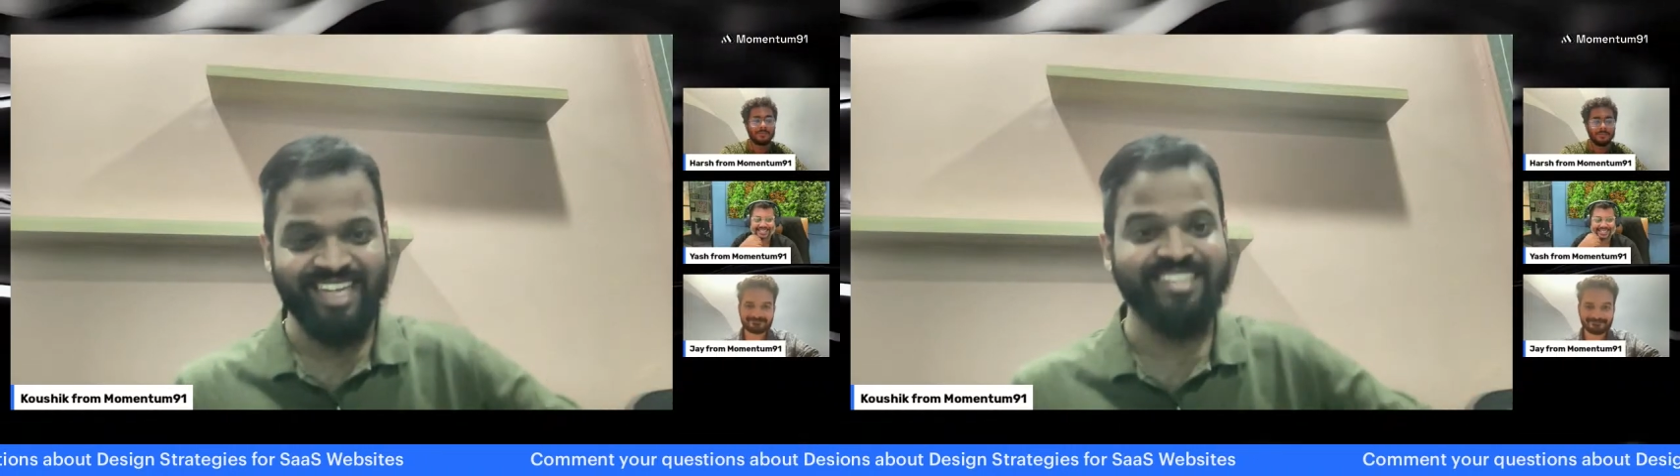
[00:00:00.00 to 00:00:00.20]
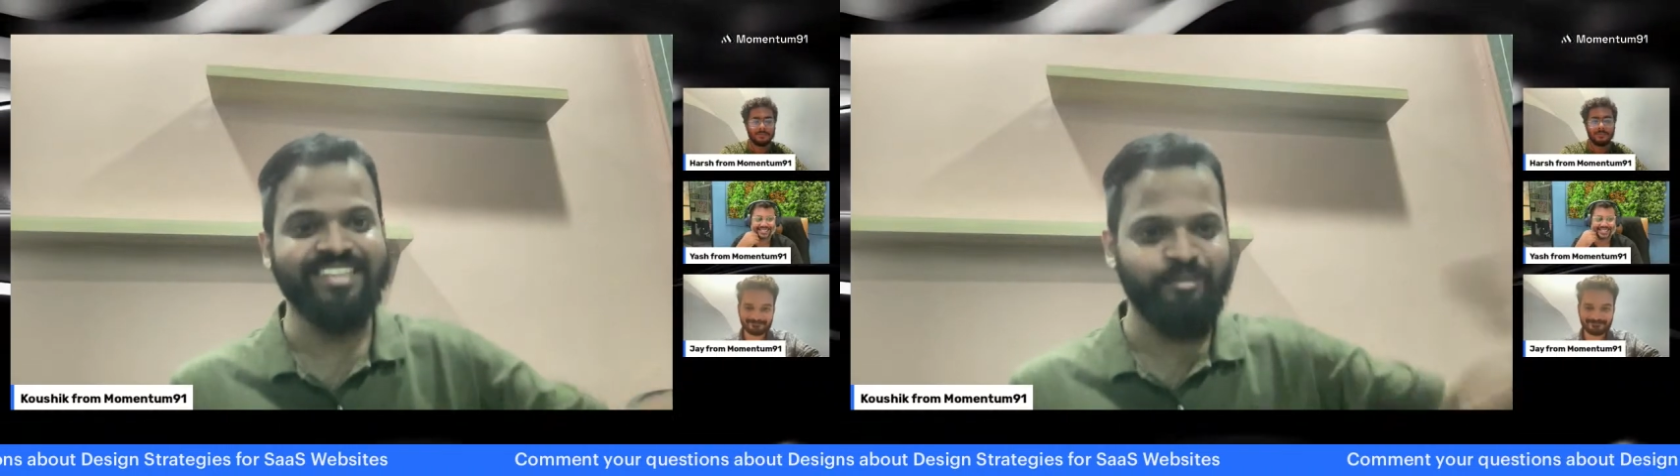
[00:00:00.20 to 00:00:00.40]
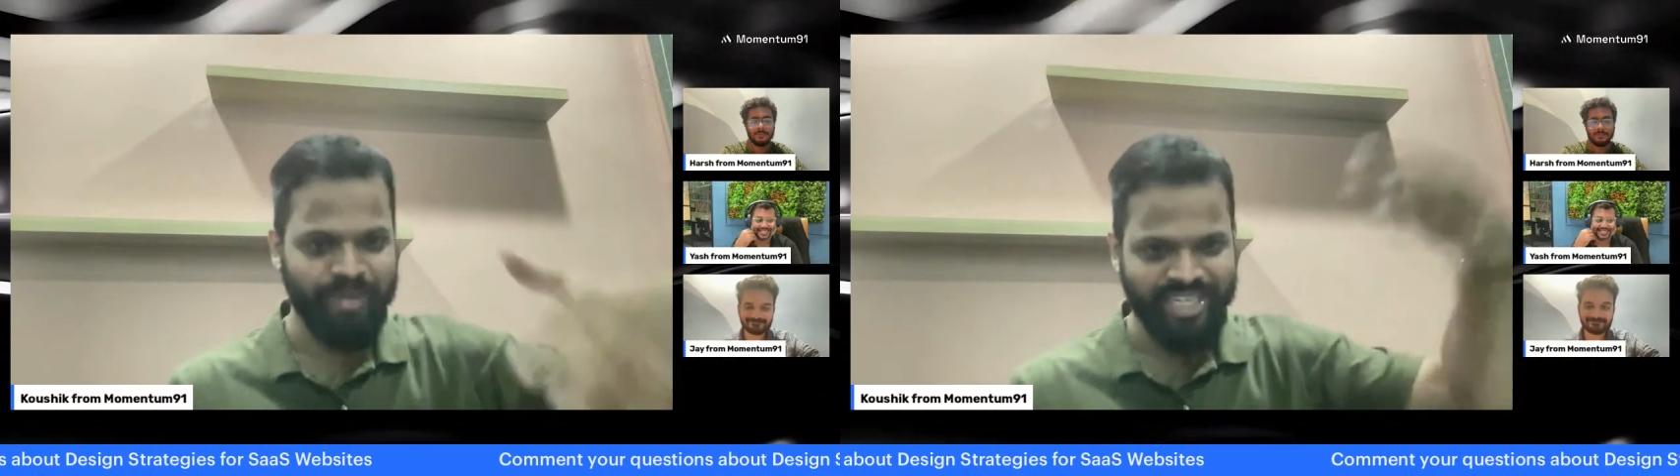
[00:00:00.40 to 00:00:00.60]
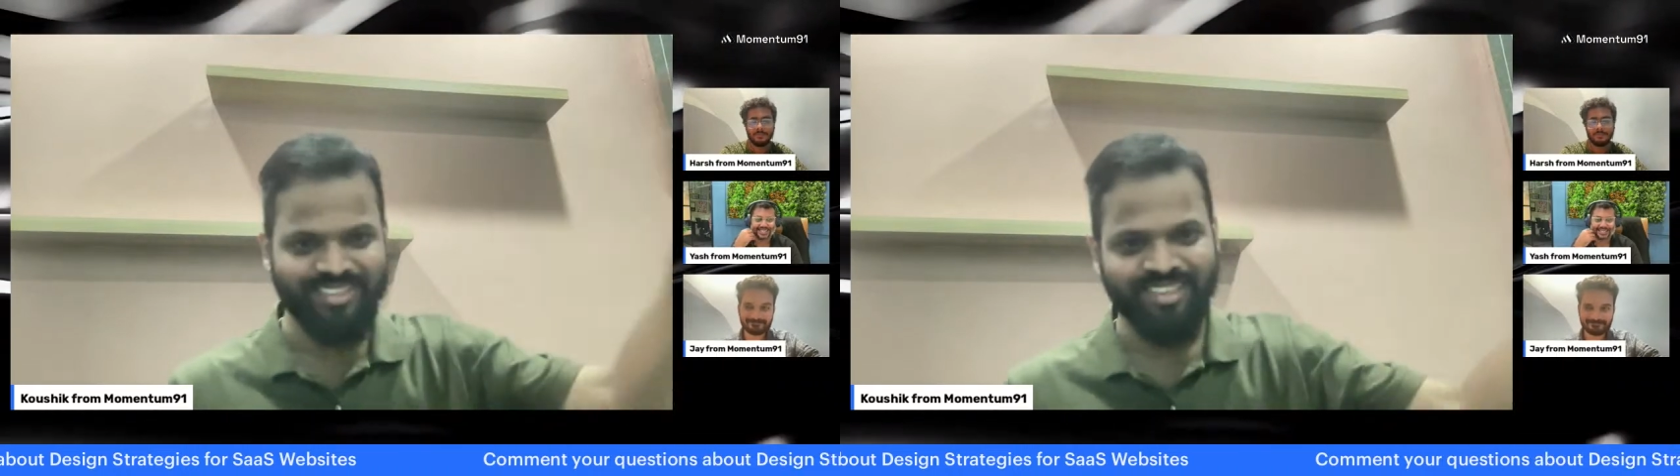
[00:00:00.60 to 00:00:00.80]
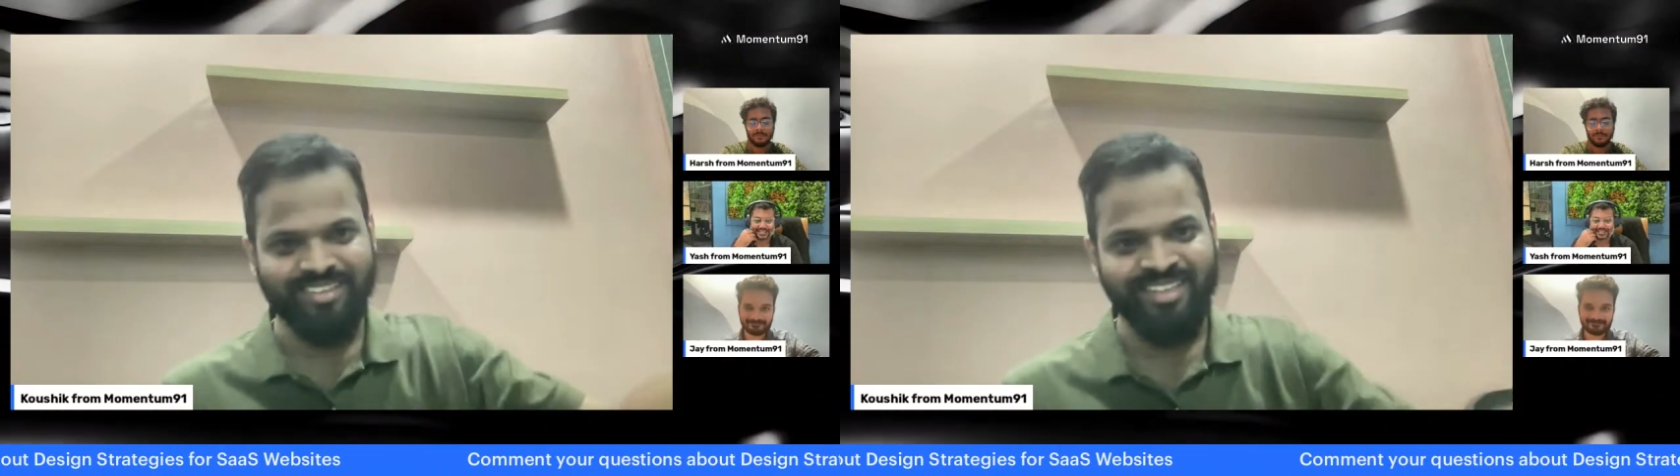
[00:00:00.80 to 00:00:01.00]
That's their
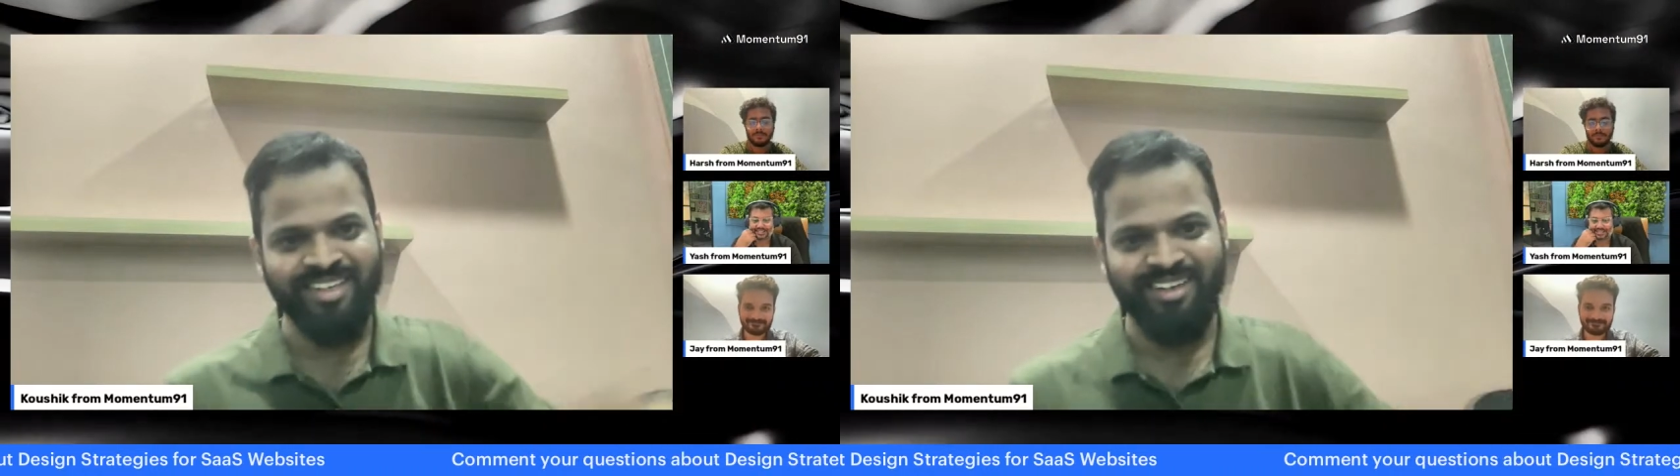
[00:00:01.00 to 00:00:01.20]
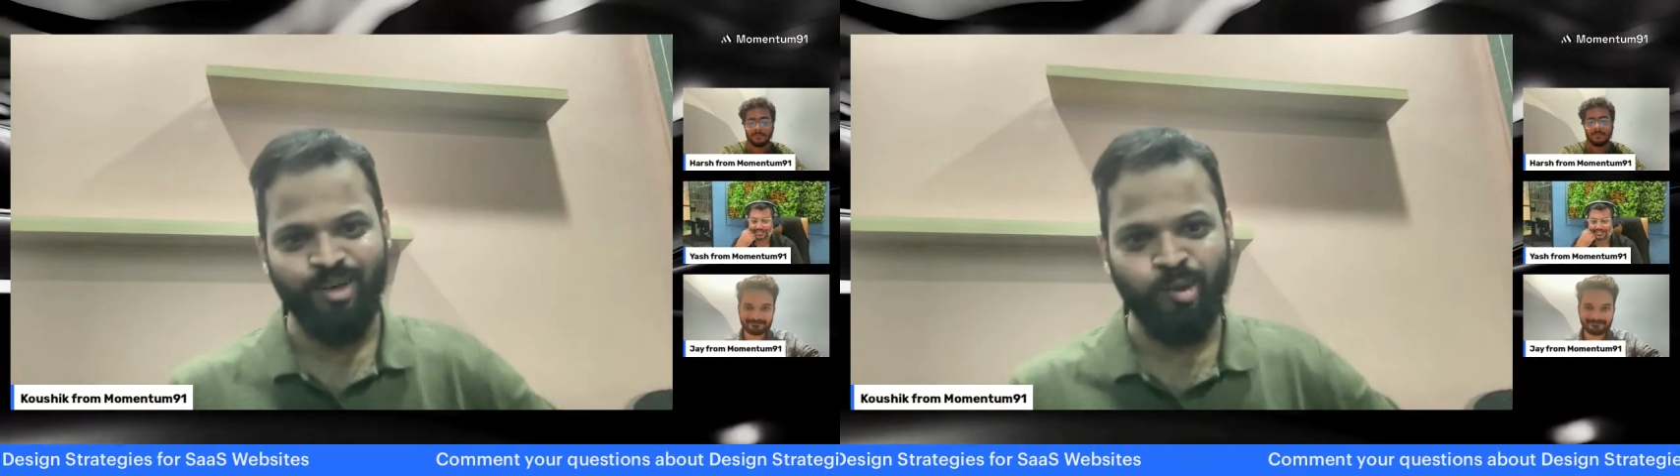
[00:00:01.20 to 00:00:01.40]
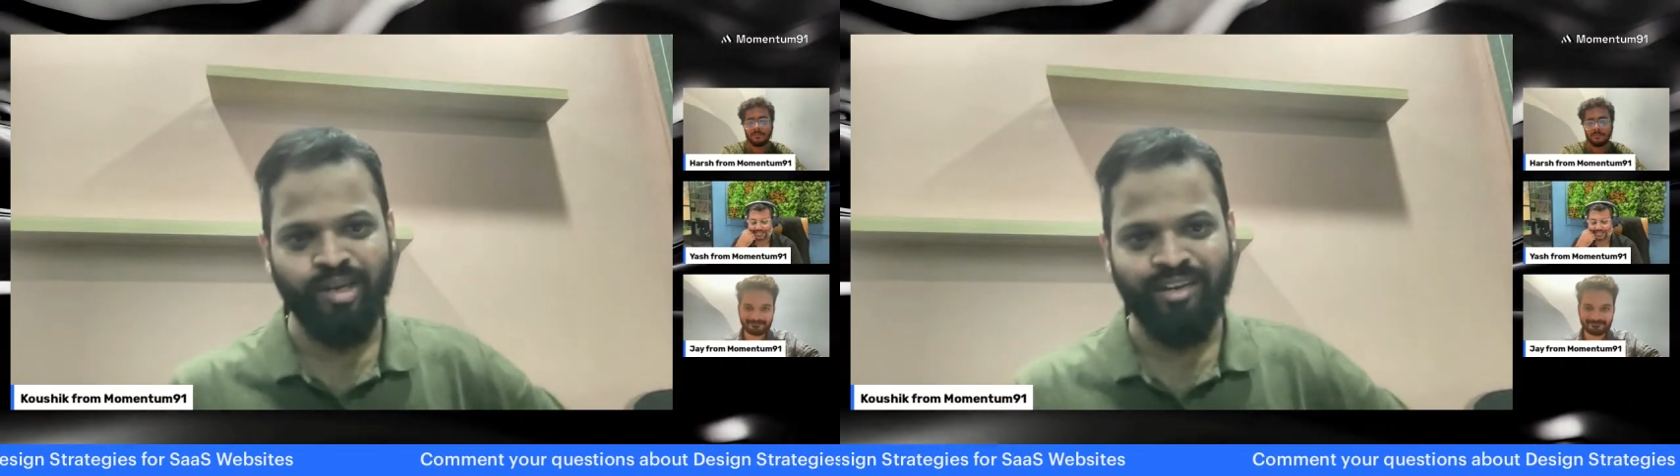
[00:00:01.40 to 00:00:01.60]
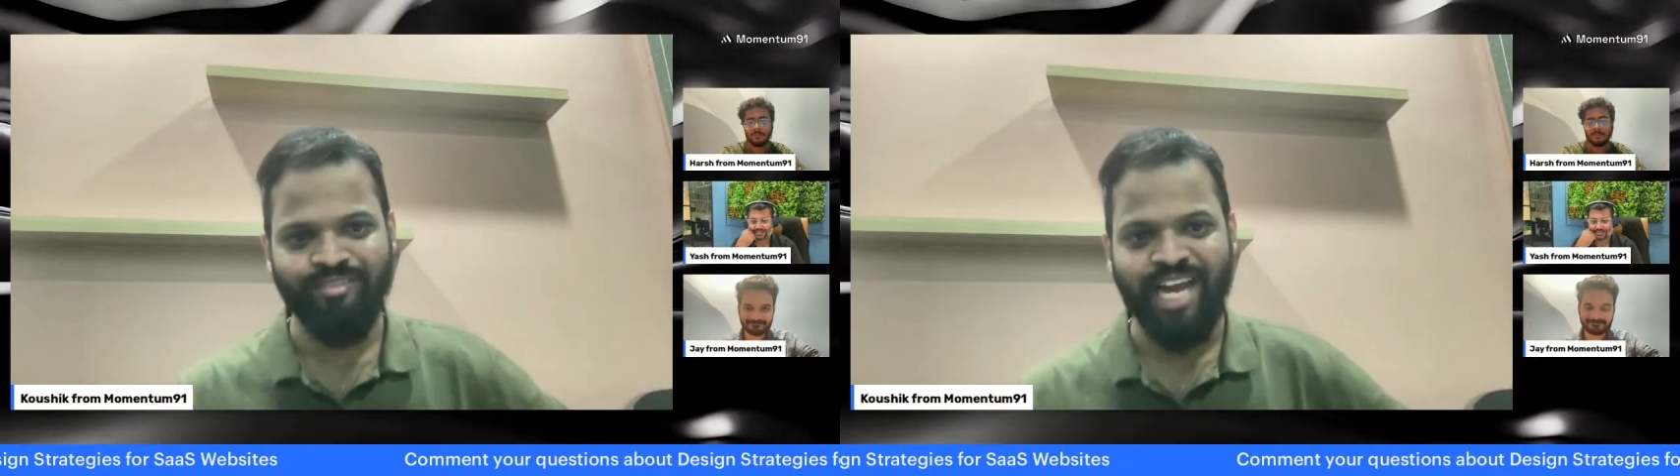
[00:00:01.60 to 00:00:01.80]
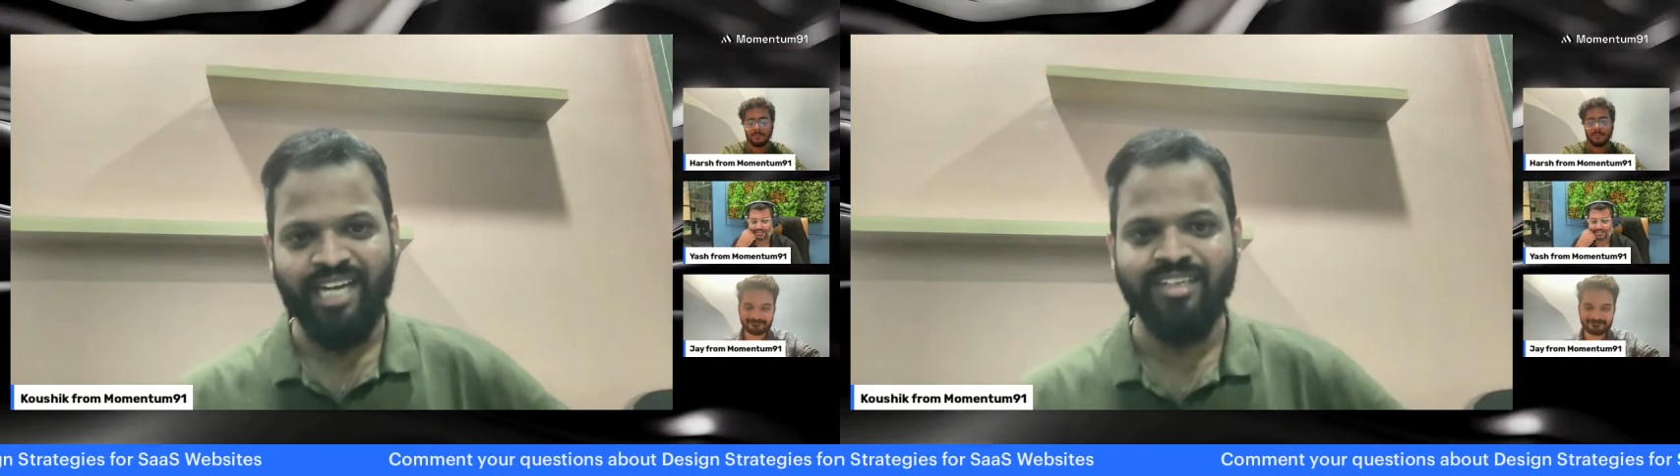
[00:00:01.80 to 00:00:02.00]
major role, in
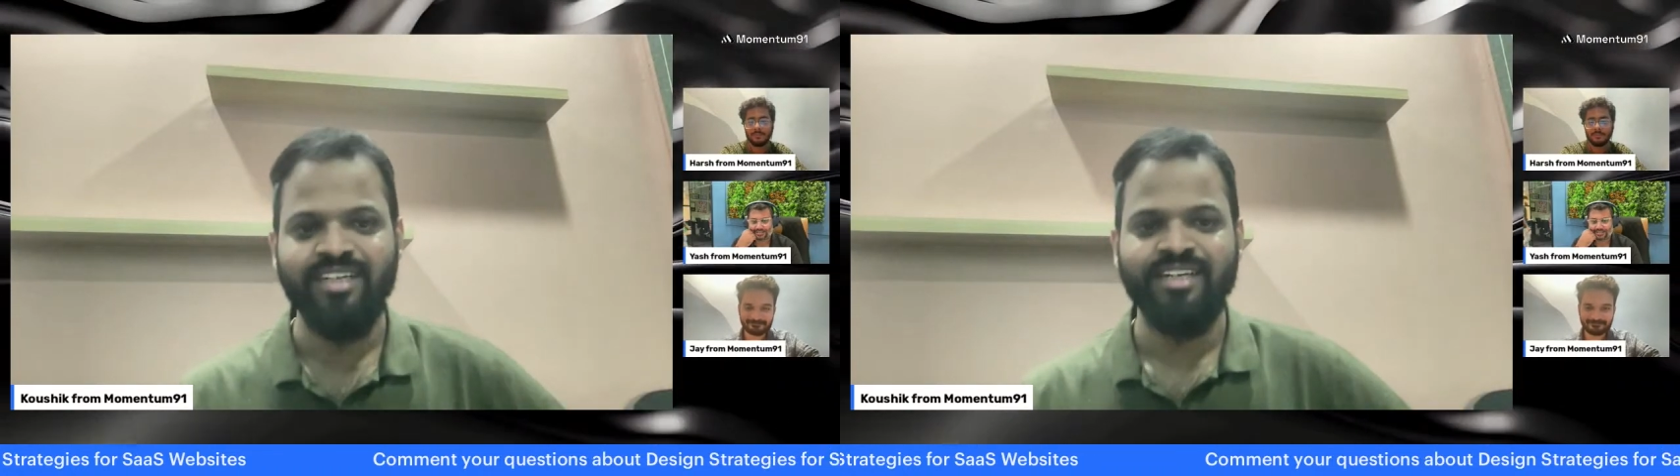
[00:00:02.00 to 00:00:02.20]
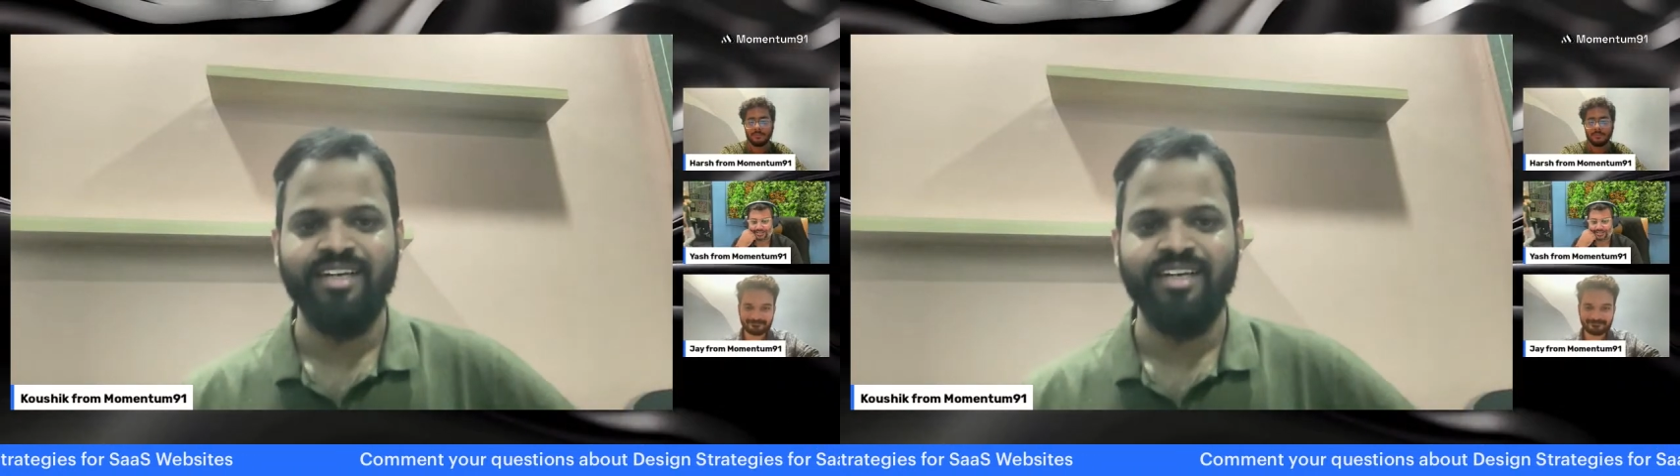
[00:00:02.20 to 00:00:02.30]
fact.